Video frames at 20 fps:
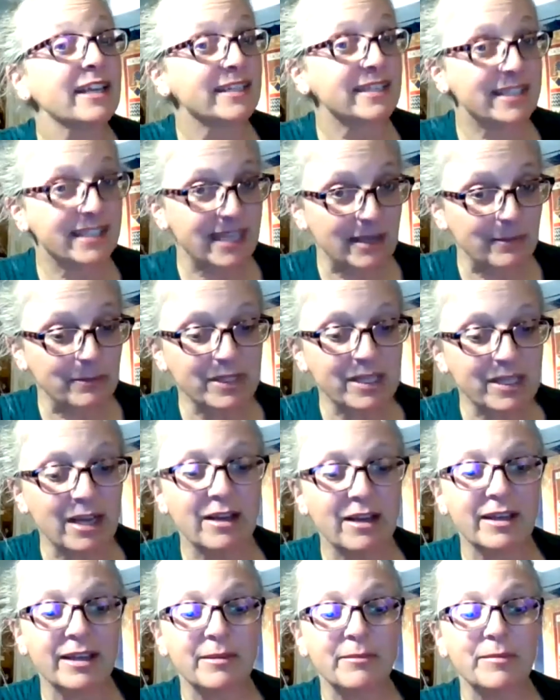same
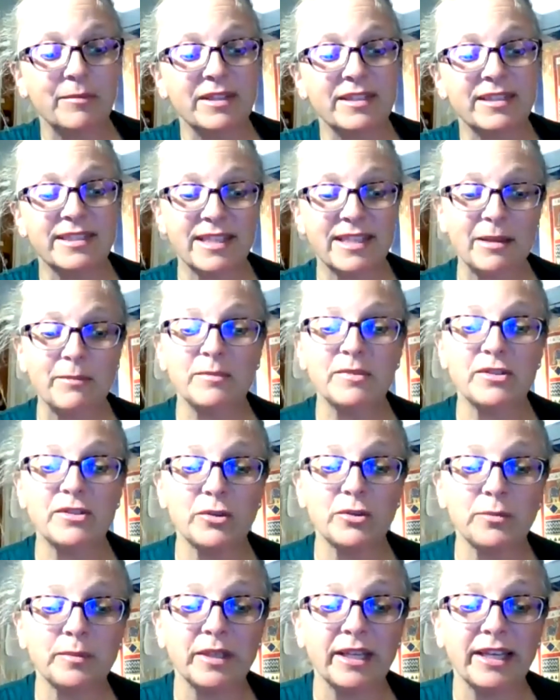time, same
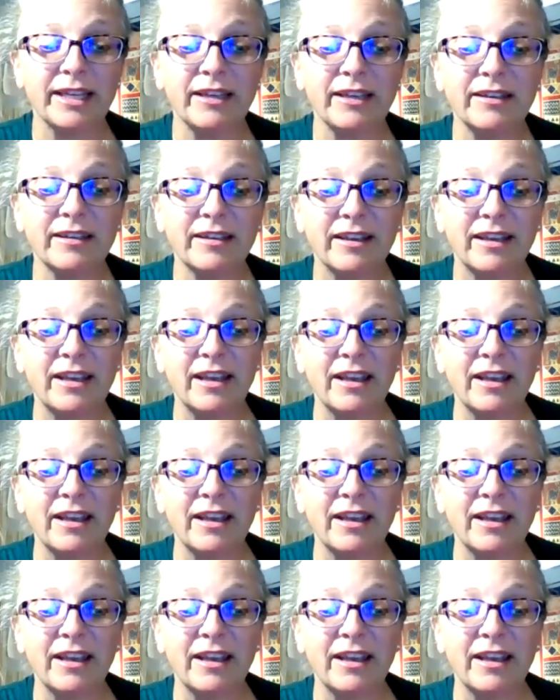Zoom link,